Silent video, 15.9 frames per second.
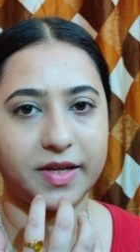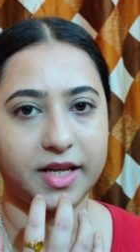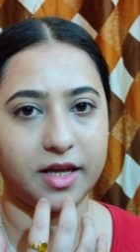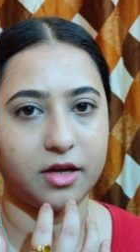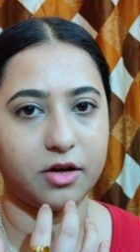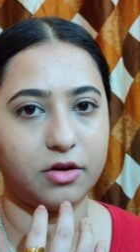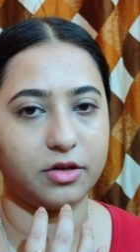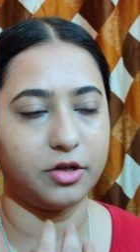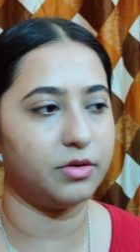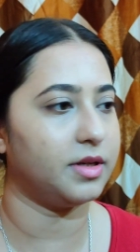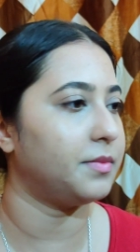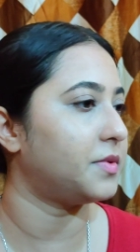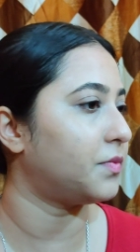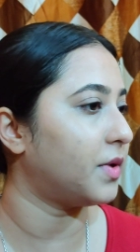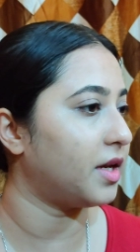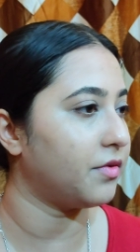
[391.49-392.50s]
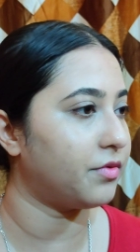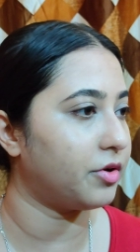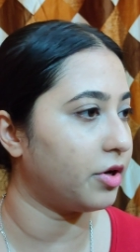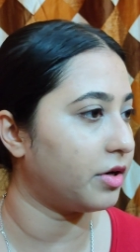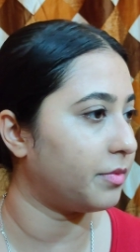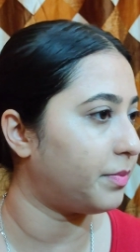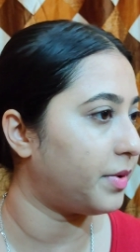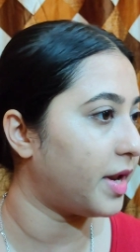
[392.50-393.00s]
feeling on your lips whenever
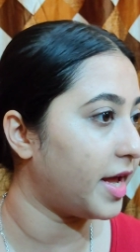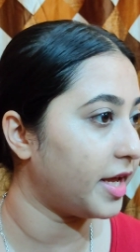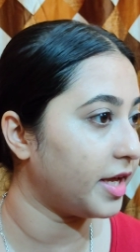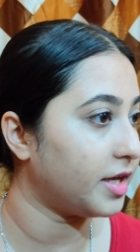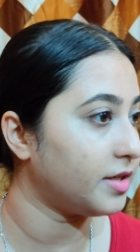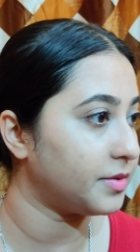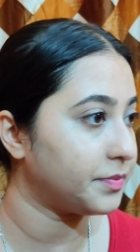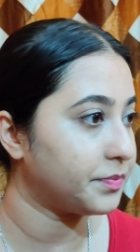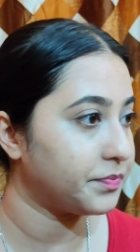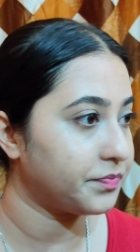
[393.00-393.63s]
you're applying it.